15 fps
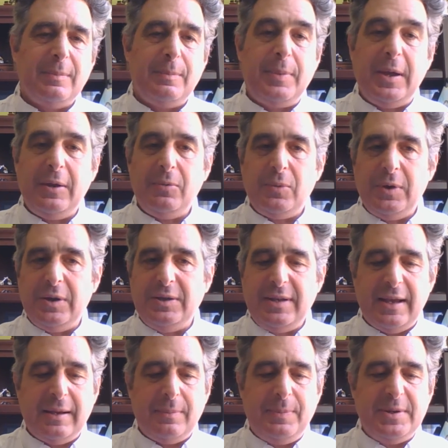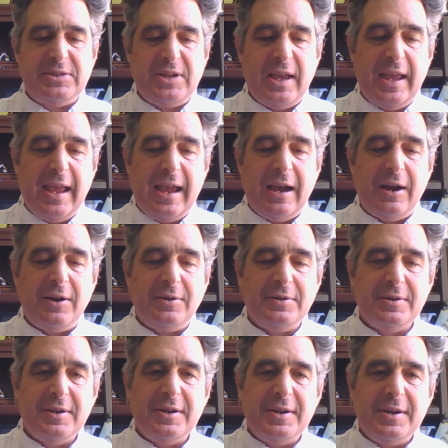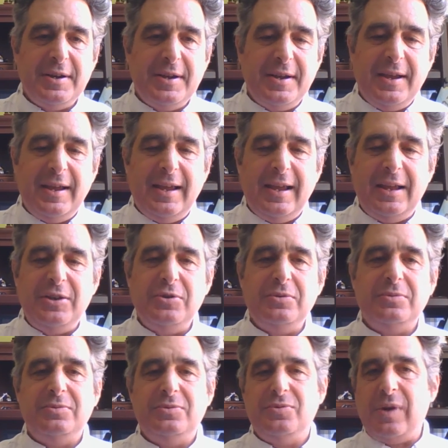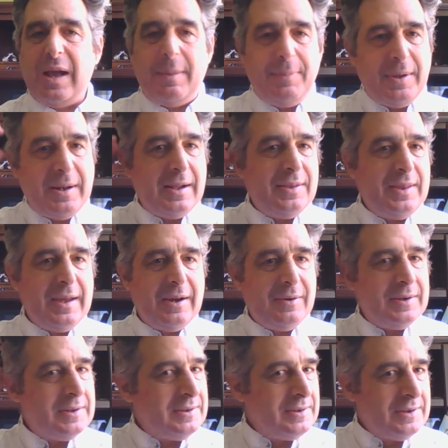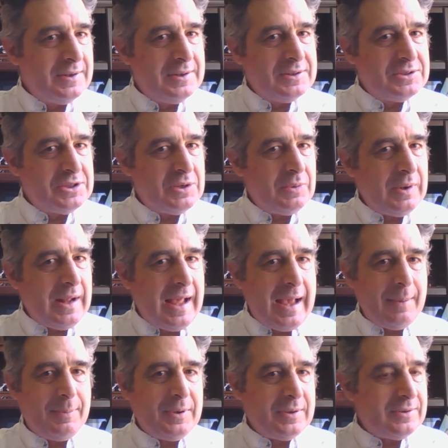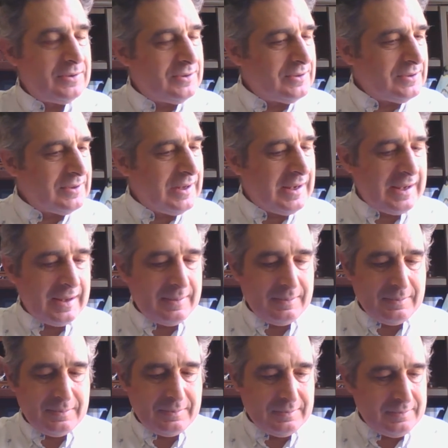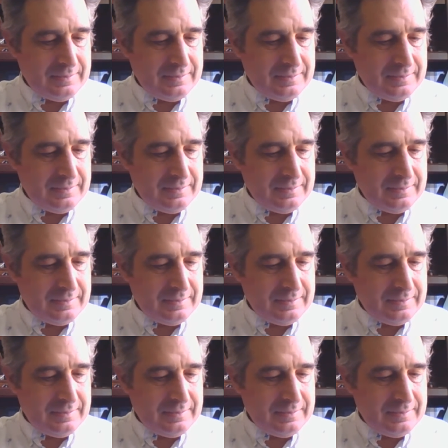bit where you take a piece of hair and you drop it on there and see what happens. Um,